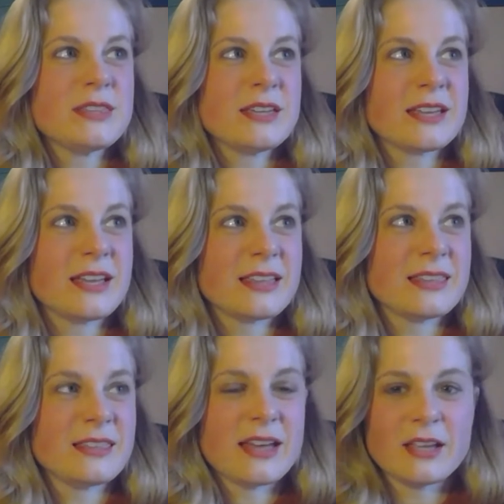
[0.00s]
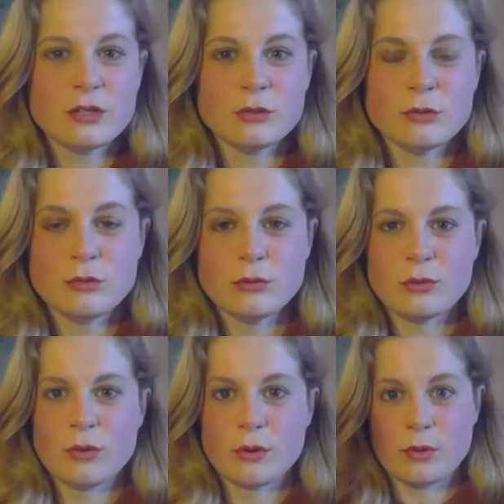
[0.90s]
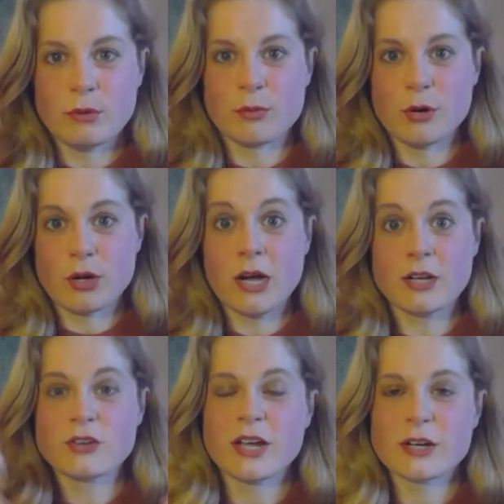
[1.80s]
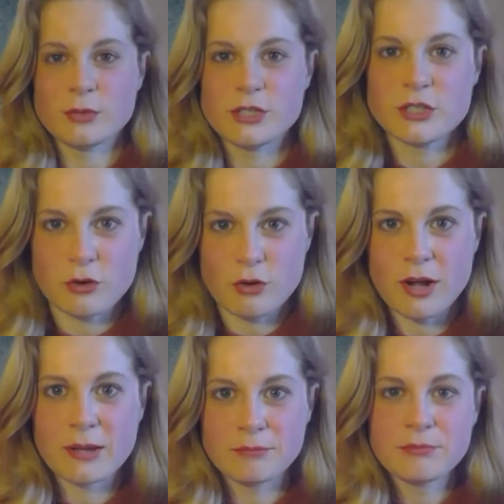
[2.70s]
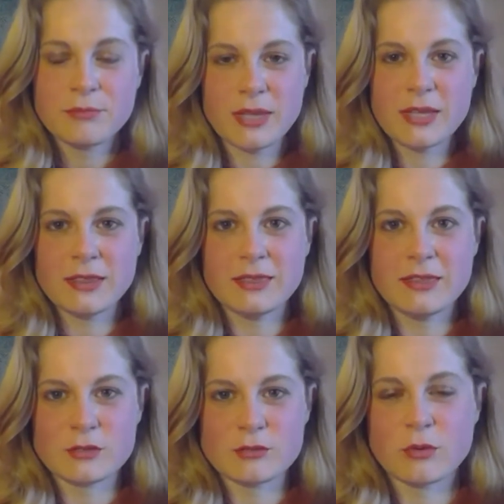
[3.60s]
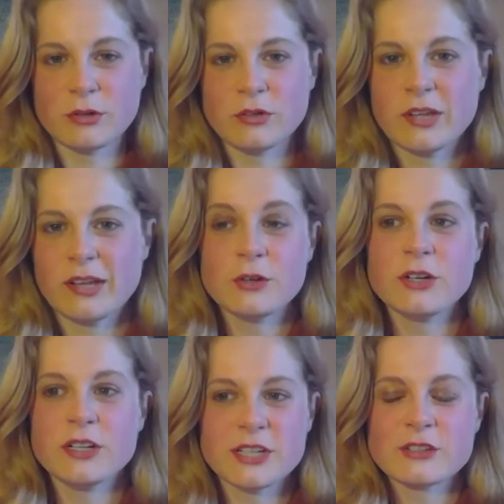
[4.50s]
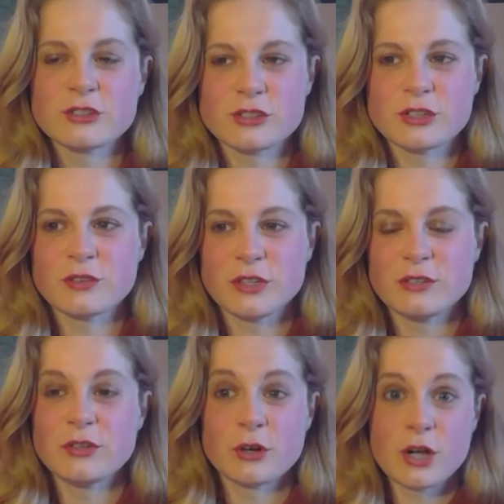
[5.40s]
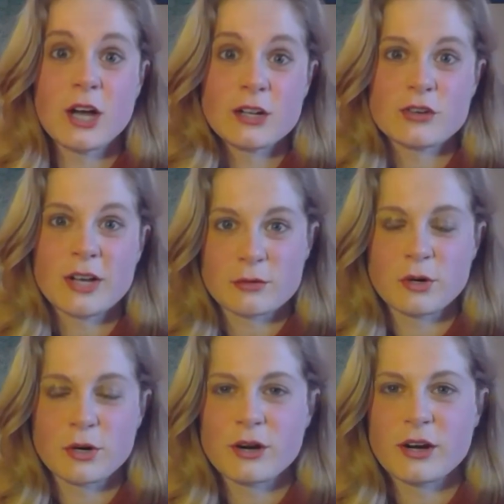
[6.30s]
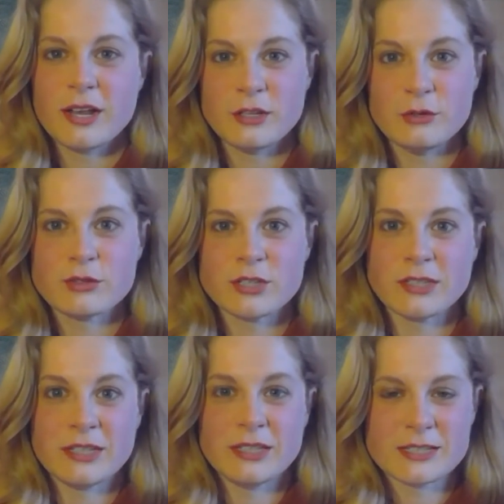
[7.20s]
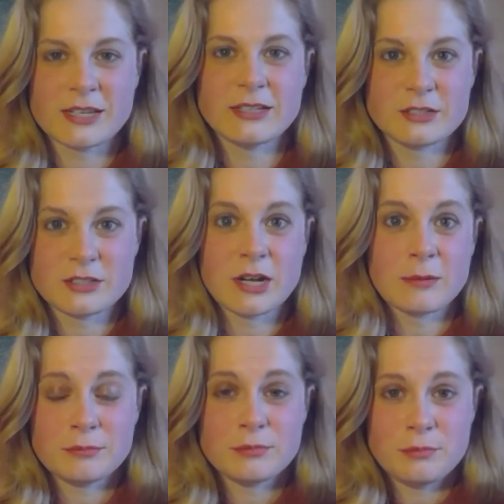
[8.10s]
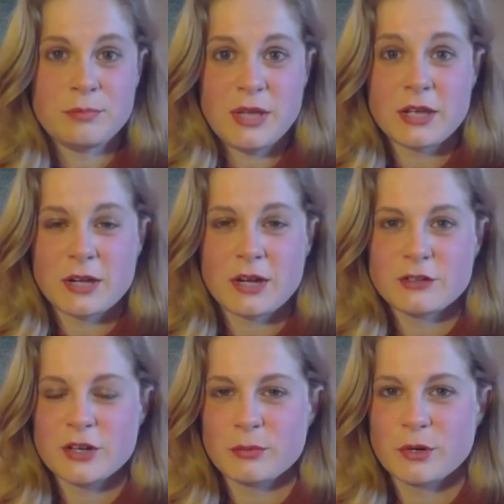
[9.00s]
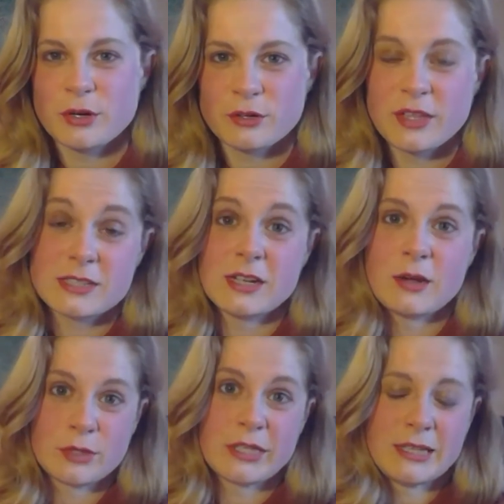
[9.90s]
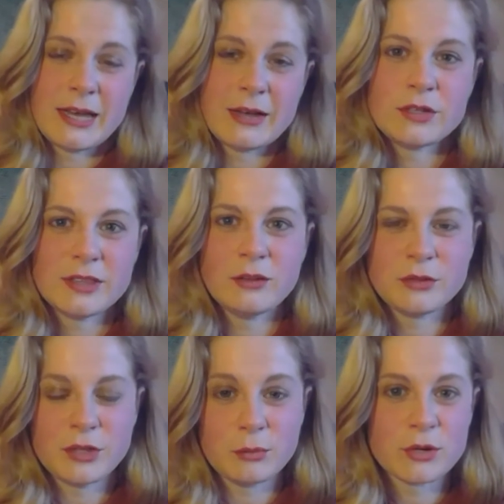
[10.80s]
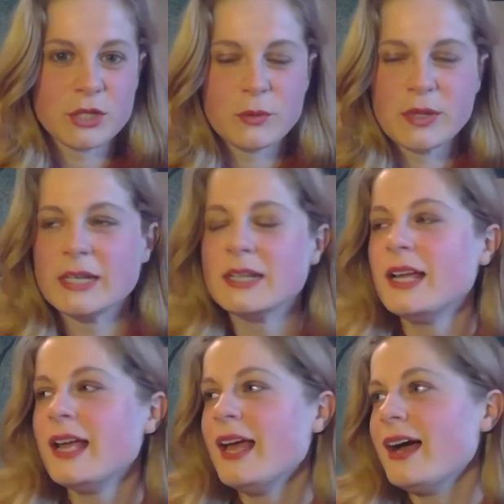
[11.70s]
be thinking that you, quote unquote, broke contract, which is a crime in this world. If you're an indentured servant, if you're a contract worker and you suddenly decide to stop being a contract worker, that's not really allowed, and they'll bring you in.